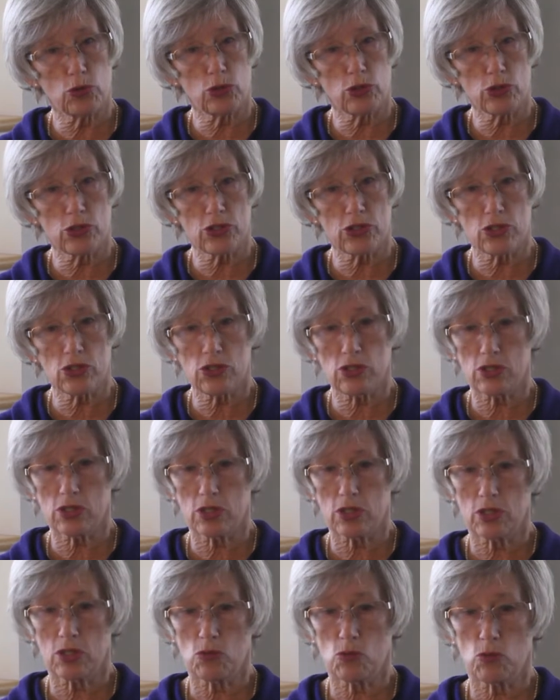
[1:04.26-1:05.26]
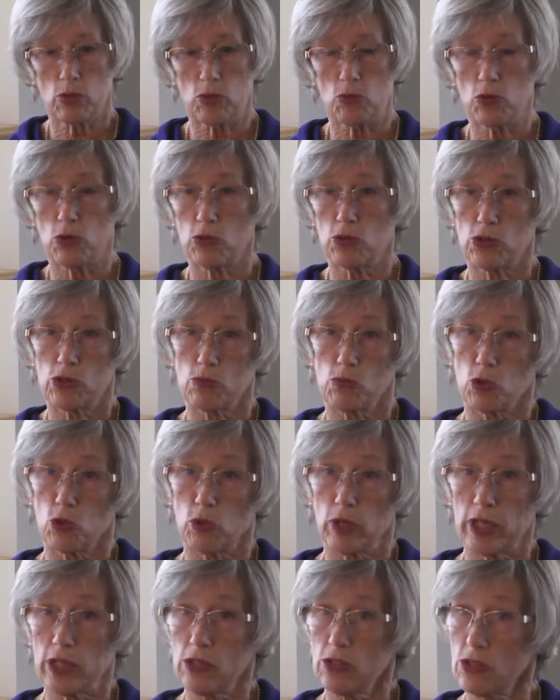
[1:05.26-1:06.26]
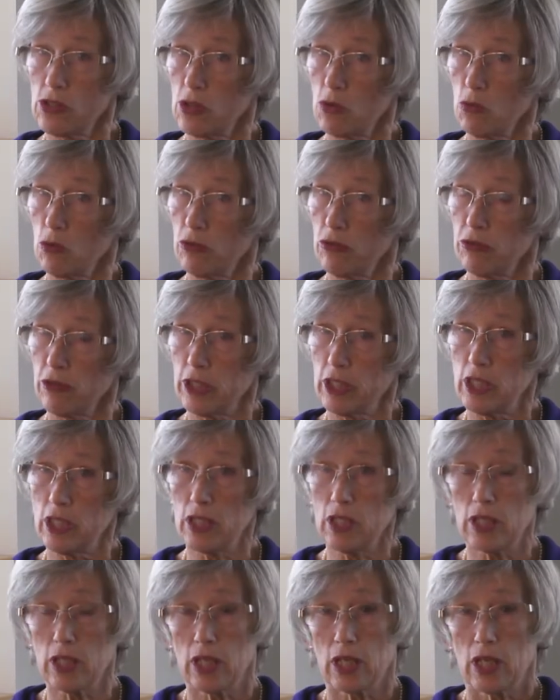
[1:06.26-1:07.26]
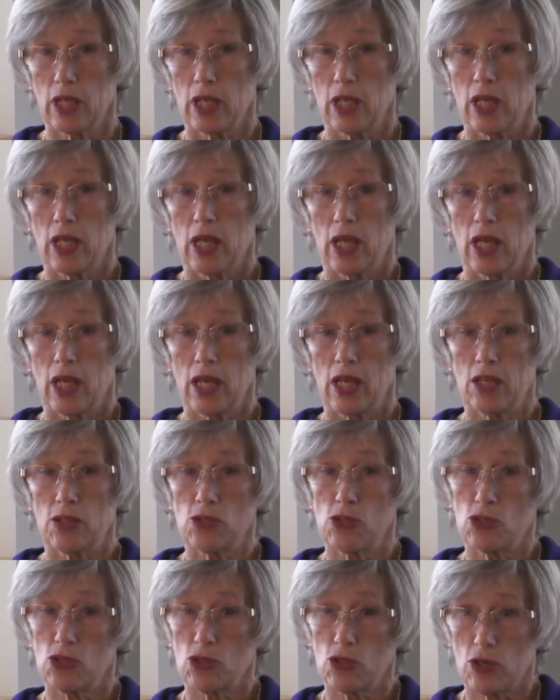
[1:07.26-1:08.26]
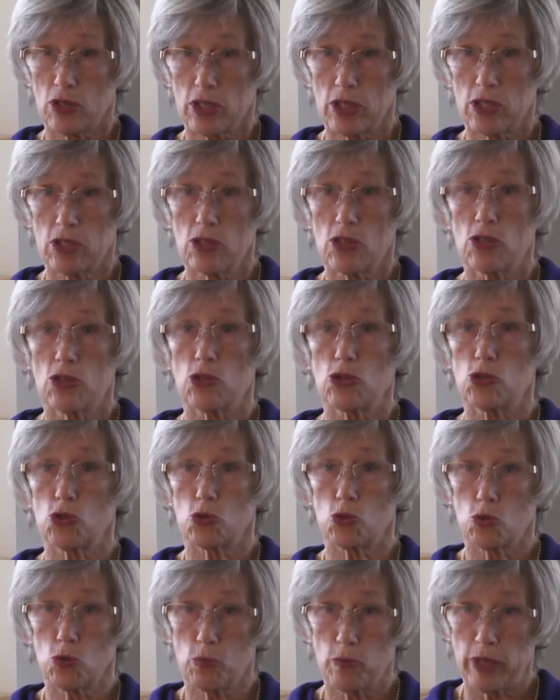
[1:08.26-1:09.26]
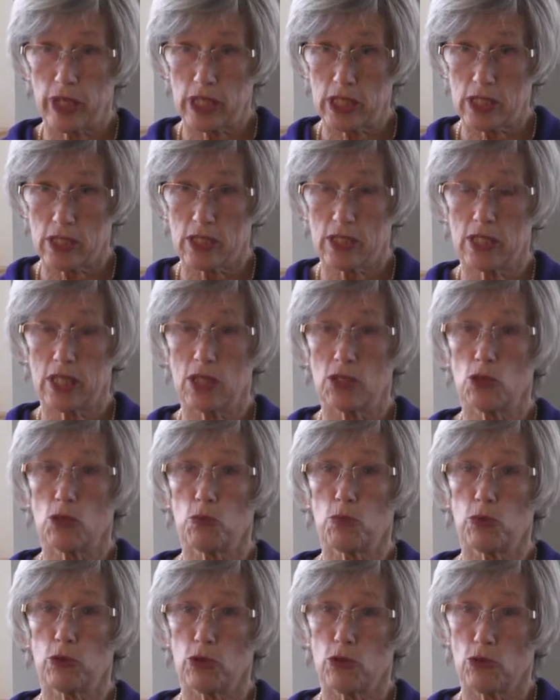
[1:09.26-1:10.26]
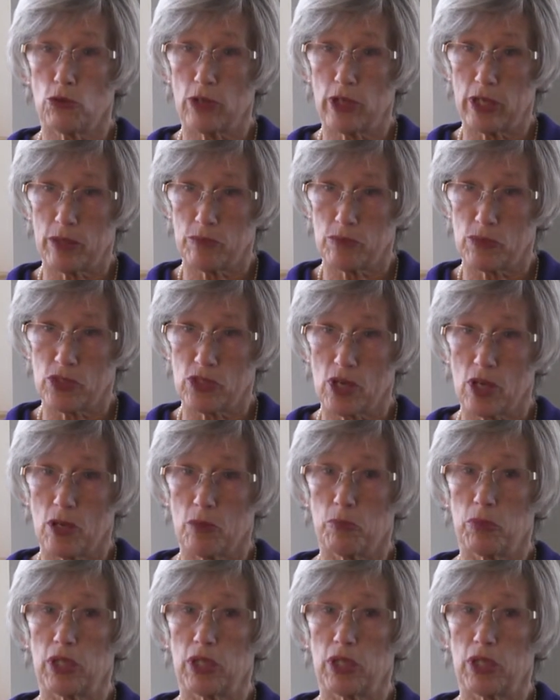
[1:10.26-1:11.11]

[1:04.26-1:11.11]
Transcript: nurses, we wrote some grants that were funded and started the school-based dental programs up